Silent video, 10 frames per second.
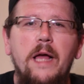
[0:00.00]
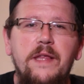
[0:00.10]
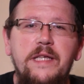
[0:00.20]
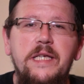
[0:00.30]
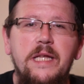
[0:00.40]

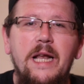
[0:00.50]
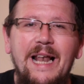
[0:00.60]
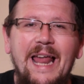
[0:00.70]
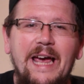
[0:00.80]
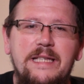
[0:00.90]
this is an
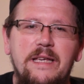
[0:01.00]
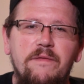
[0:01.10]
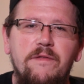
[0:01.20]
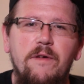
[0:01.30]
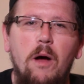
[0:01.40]

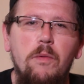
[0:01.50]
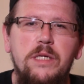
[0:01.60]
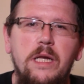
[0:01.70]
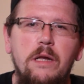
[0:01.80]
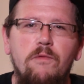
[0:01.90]
elective. I
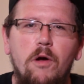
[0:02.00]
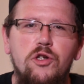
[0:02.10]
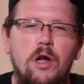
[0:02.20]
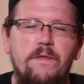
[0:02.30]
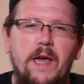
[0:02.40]
wasn't in the road
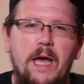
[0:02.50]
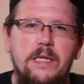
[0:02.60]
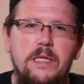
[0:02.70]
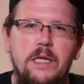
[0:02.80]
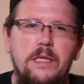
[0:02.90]
traffic
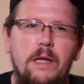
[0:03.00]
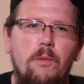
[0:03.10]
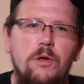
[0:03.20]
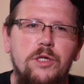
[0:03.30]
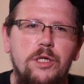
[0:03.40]
accident. It
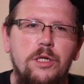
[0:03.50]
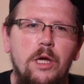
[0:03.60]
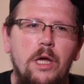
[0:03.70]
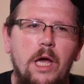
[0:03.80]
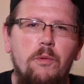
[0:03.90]
wasn't
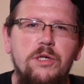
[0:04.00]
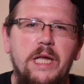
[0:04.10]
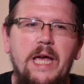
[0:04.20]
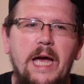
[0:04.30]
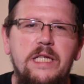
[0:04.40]

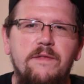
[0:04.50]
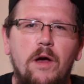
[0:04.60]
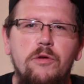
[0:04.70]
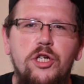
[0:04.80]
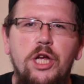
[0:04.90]
a case of,
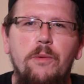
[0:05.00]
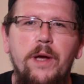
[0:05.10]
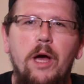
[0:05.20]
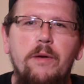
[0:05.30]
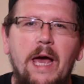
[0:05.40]
oh shit,
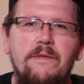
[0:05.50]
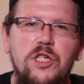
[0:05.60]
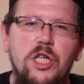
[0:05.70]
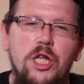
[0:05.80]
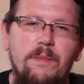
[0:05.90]
we only have a
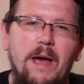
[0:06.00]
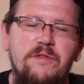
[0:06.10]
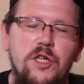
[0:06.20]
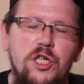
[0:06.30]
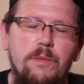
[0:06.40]
certain amount
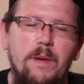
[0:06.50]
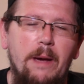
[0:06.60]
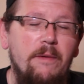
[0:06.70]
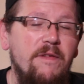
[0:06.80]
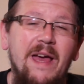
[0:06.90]
of tissue to
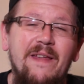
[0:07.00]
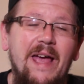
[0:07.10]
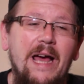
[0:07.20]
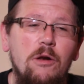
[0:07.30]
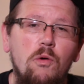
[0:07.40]
play with.
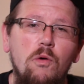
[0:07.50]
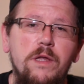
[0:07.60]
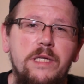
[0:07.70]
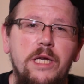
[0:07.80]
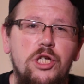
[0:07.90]
They had all
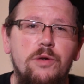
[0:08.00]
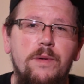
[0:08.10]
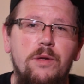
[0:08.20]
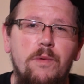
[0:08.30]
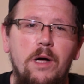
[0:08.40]
the tissue
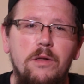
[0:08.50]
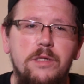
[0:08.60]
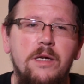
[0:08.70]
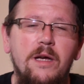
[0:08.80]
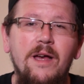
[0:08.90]
in the world.
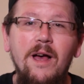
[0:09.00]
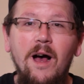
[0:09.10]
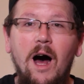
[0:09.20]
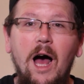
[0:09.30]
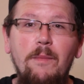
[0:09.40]

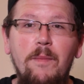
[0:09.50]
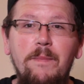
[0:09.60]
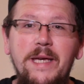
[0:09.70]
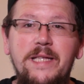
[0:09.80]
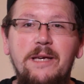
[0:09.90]
I'm a
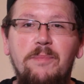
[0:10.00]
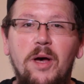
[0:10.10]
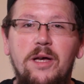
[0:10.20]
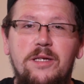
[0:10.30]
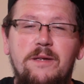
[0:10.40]
meaty
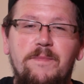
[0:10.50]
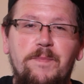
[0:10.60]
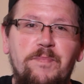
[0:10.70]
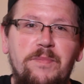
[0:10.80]
person.